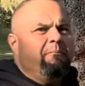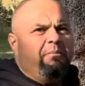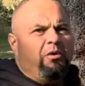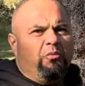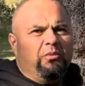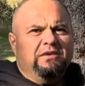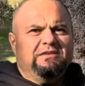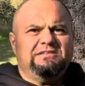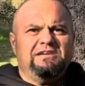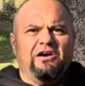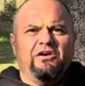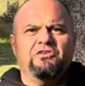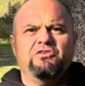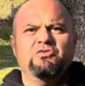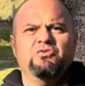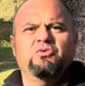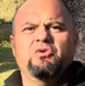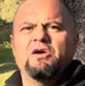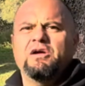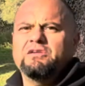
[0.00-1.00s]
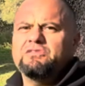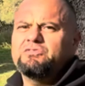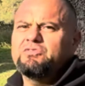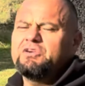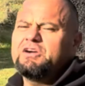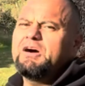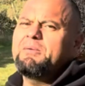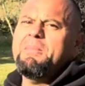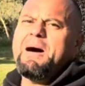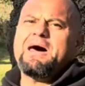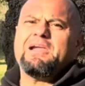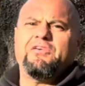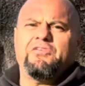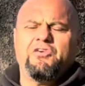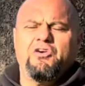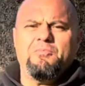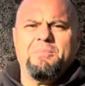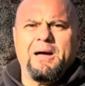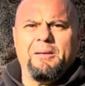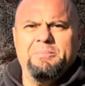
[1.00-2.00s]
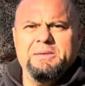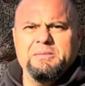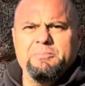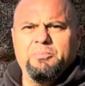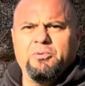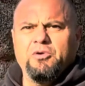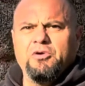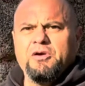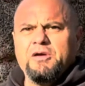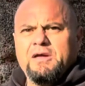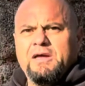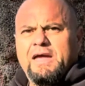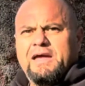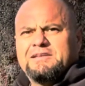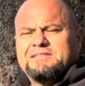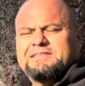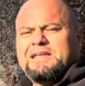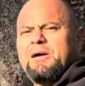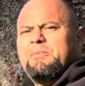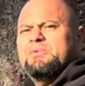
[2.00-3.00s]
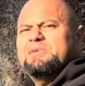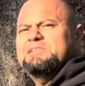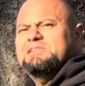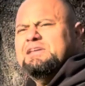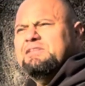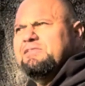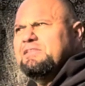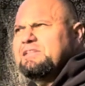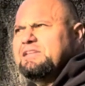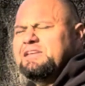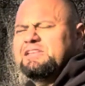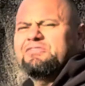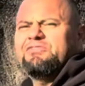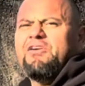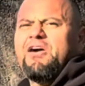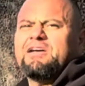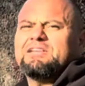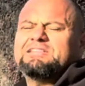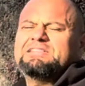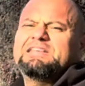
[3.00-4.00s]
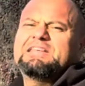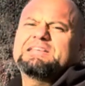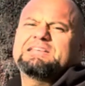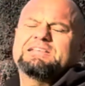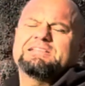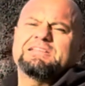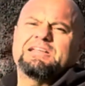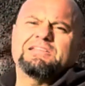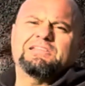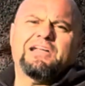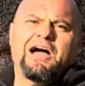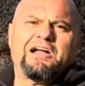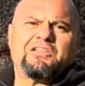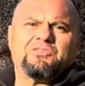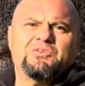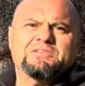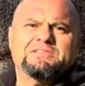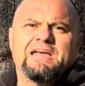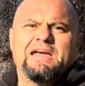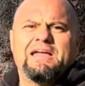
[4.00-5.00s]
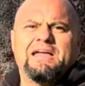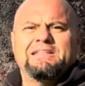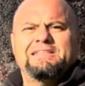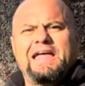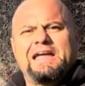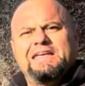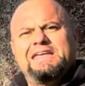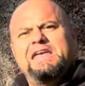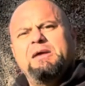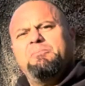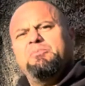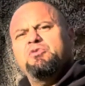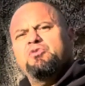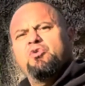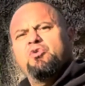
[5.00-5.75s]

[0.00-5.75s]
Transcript: But we tell you to come out of her, my people, and stop receiving these false teachings and doctrines that keep you